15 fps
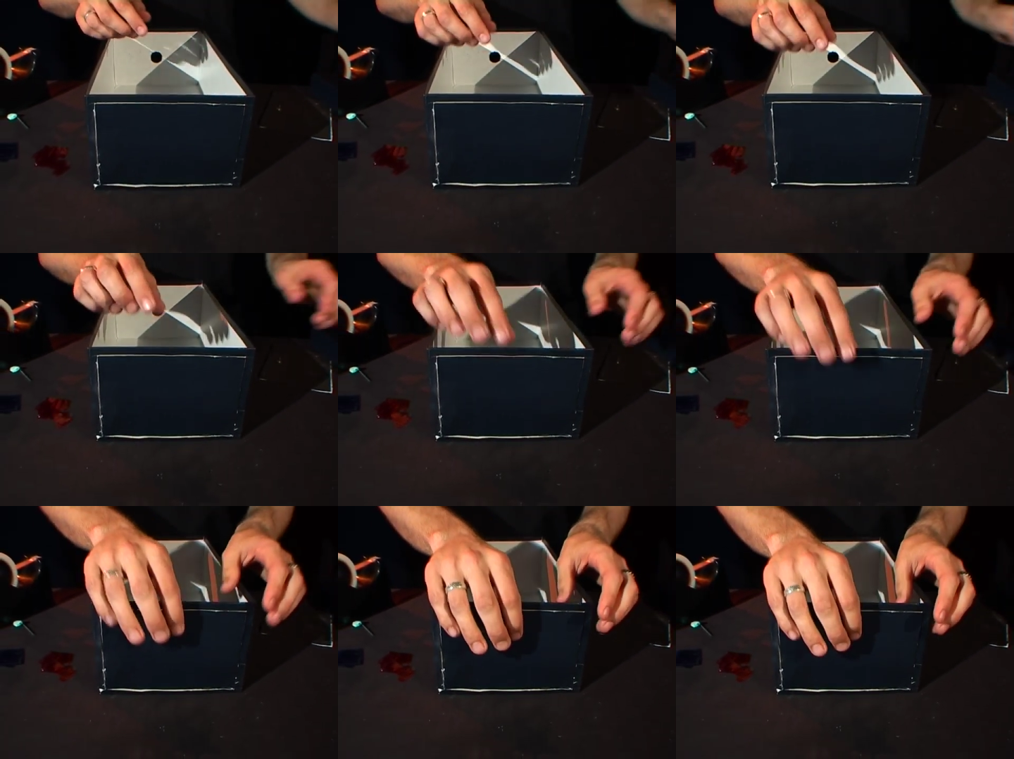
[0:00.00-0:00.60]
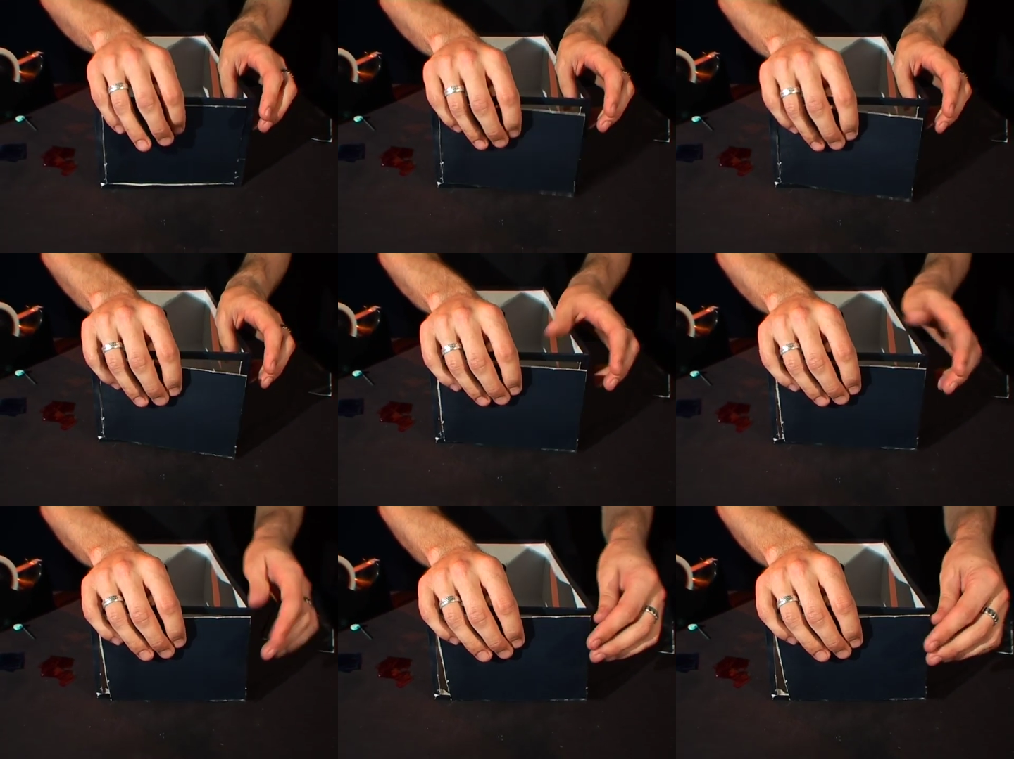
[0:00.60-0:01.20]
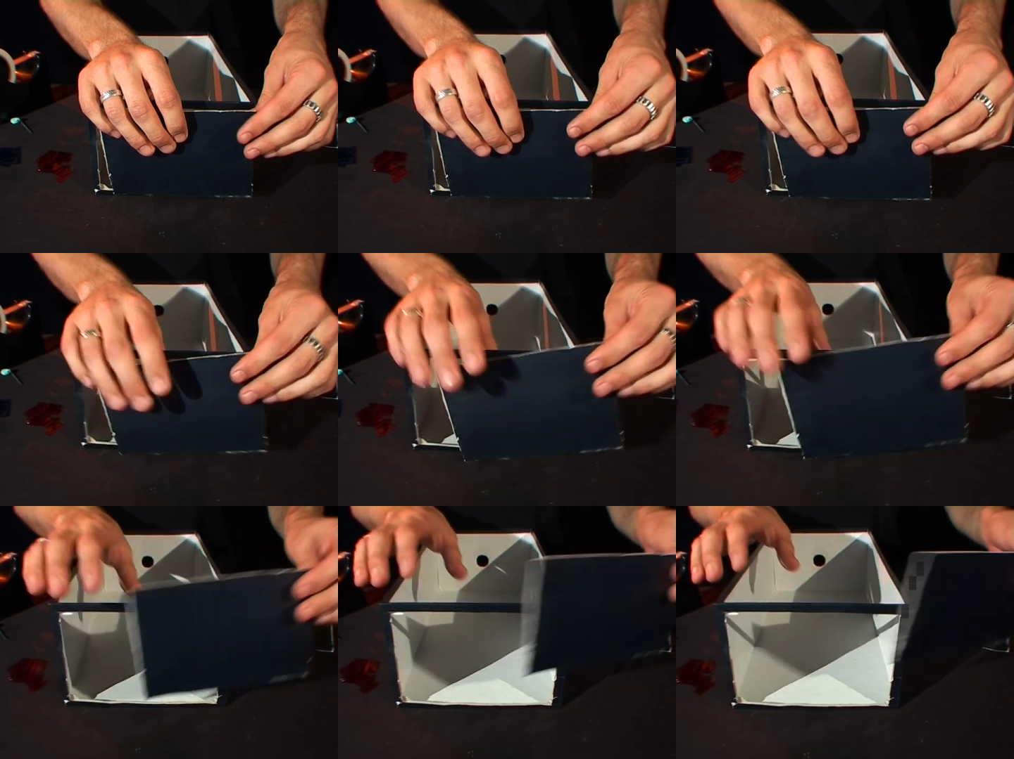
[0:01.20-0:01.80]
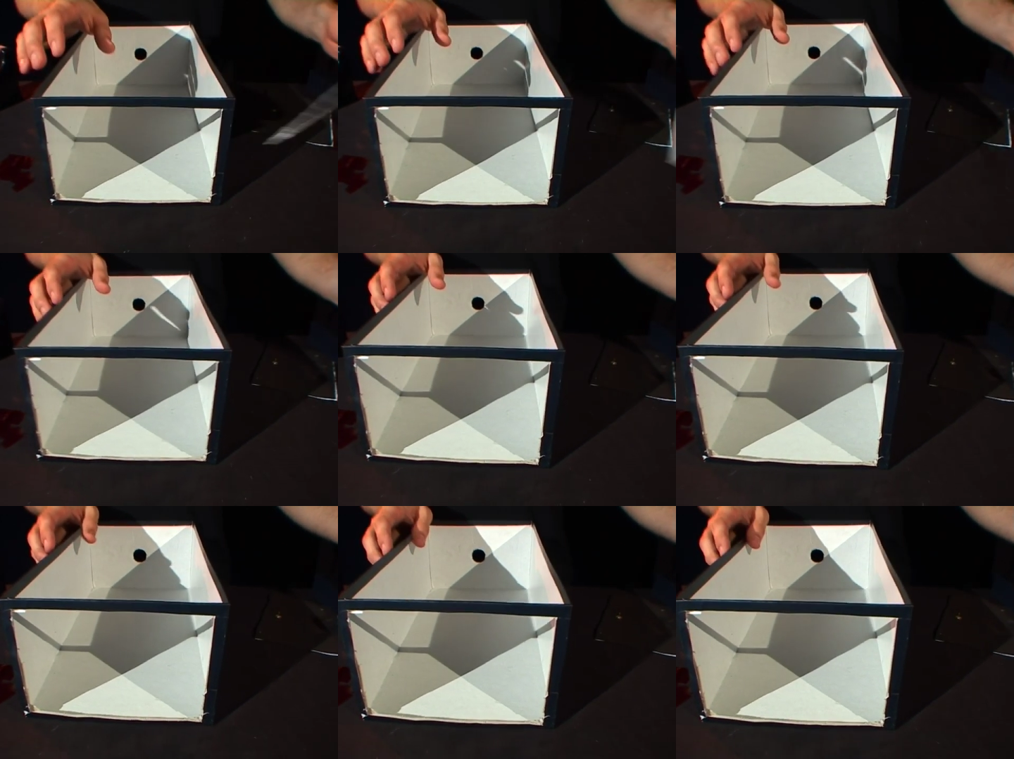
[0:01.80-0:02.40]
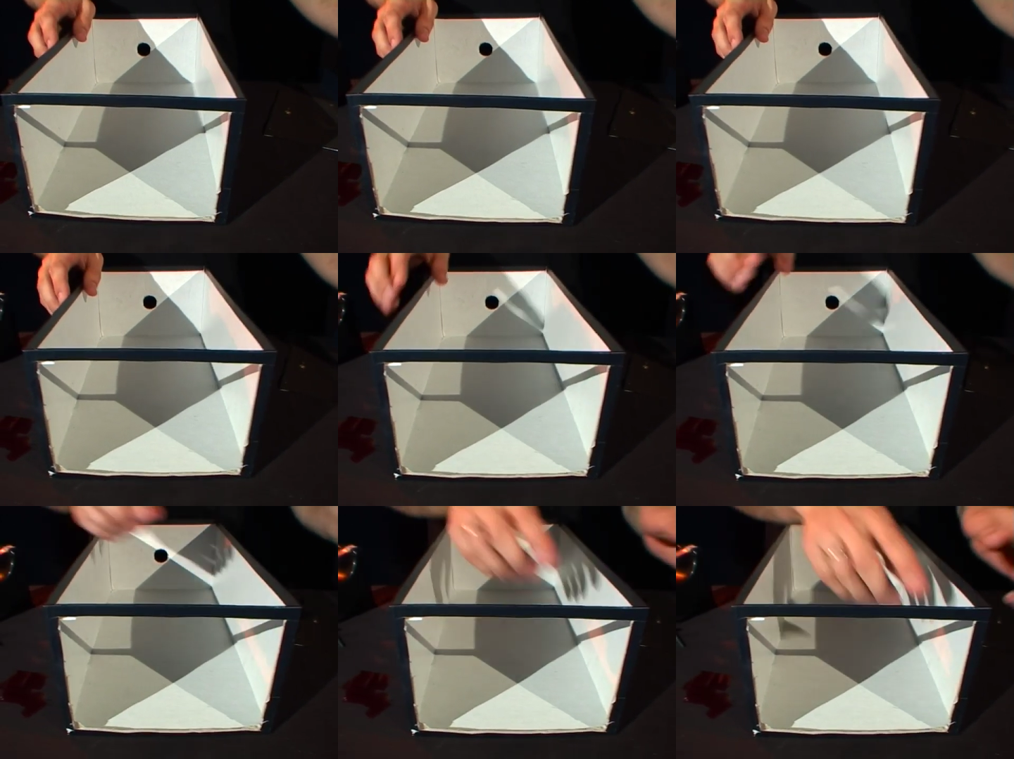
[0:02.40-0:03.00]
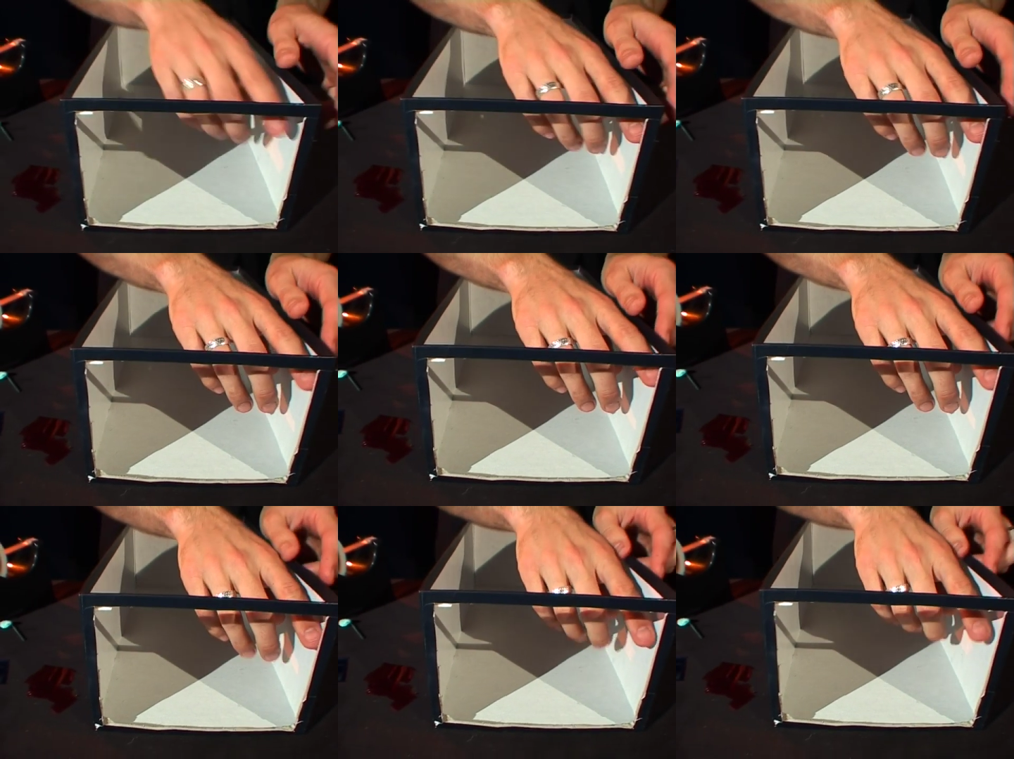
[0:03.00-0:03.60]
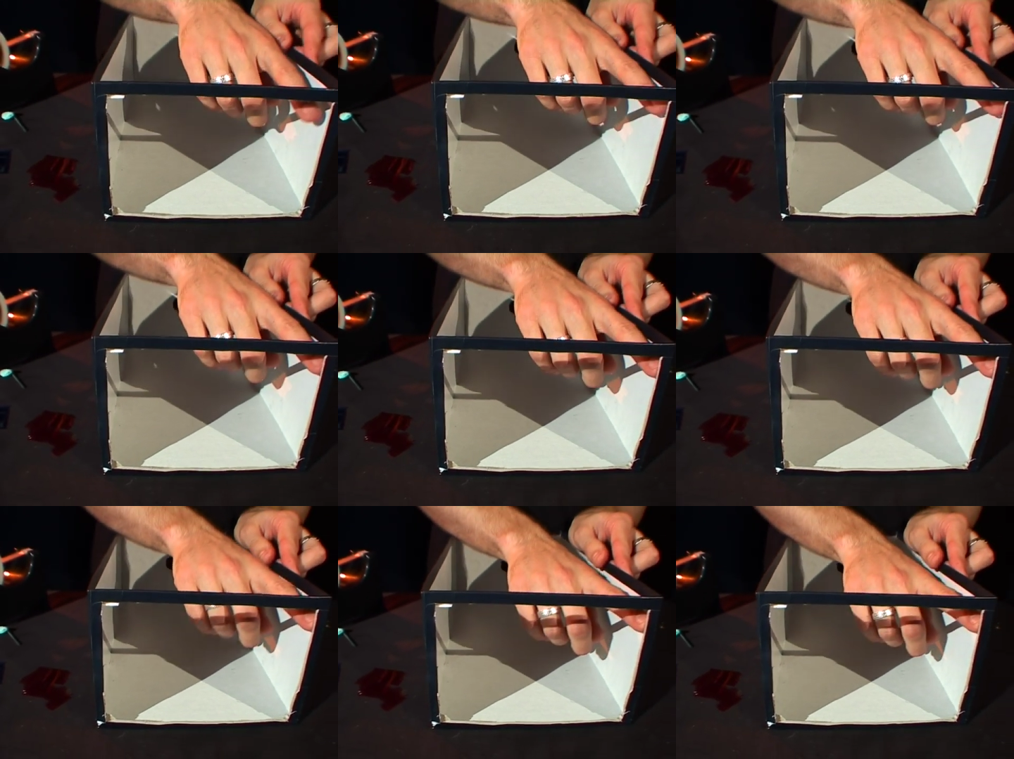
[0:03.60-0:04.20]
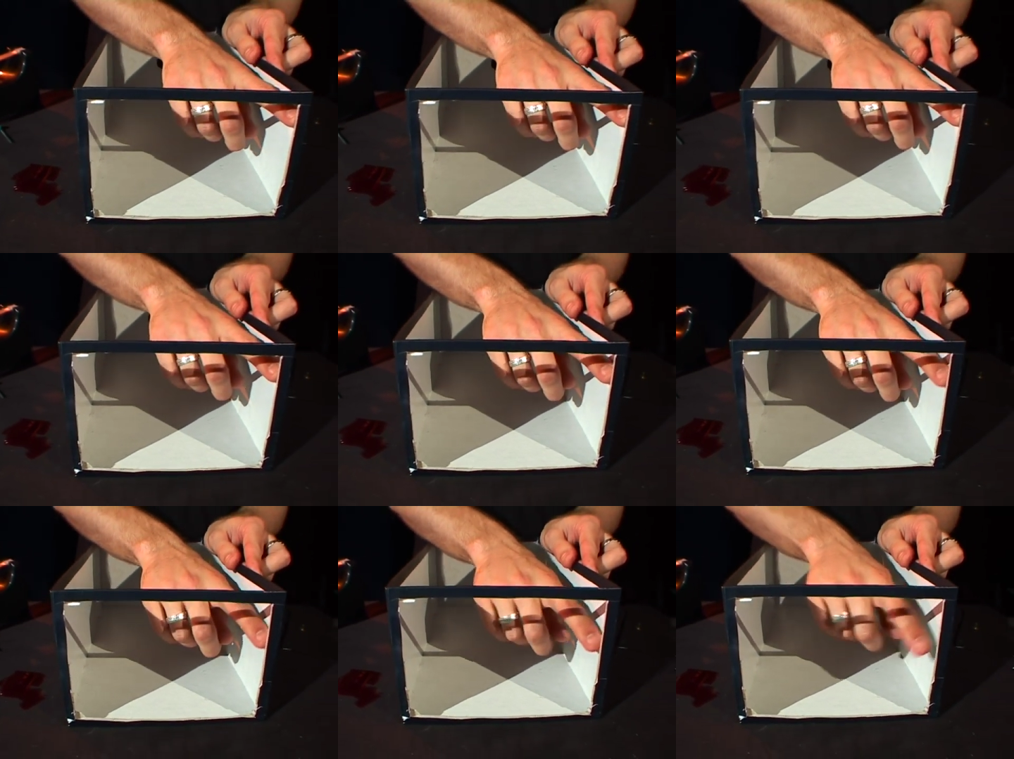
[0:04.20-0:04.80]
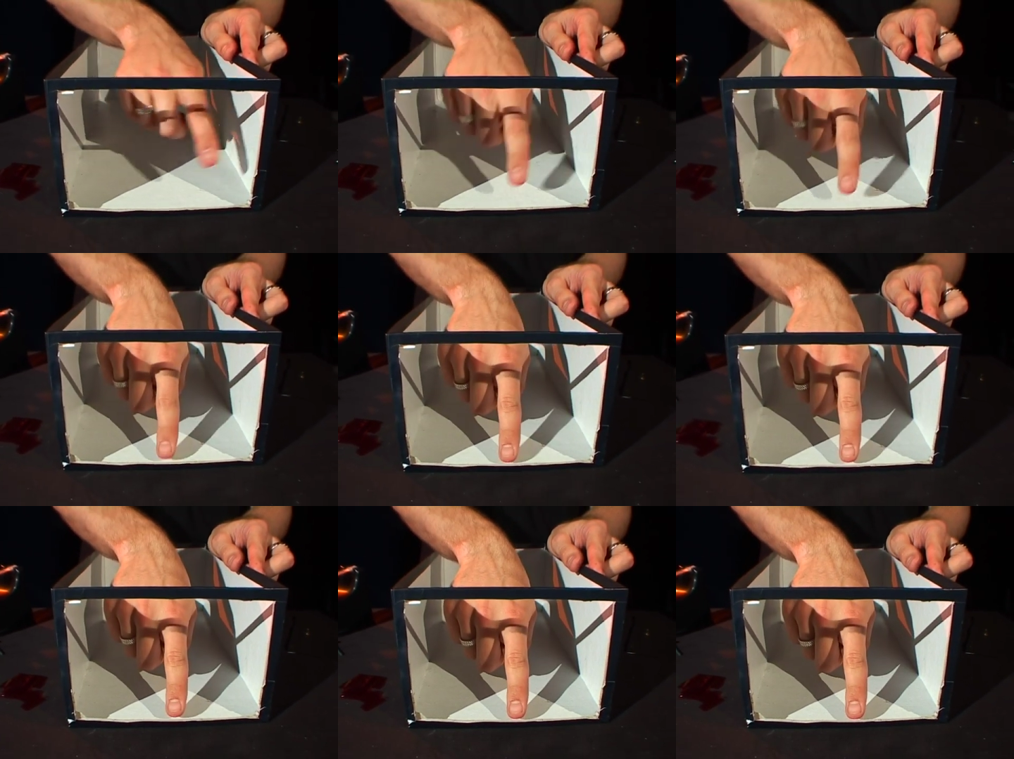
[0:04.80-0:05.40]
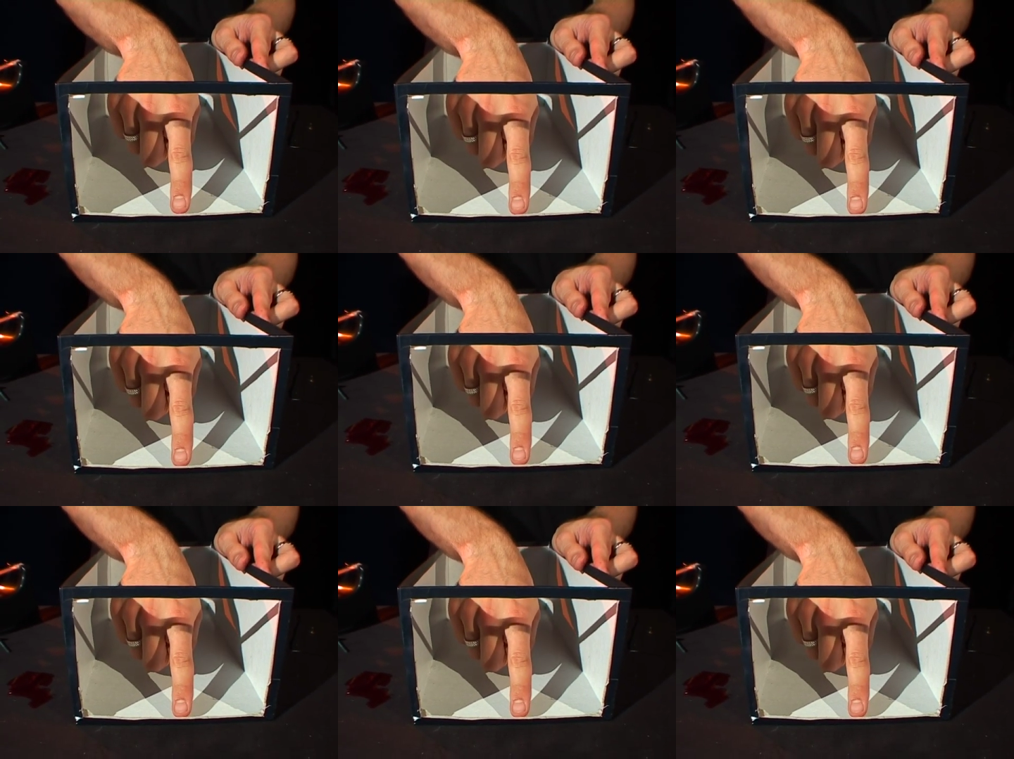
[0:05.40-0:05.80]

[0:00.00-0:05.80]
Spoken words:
No face is visible, so there are no lips to read.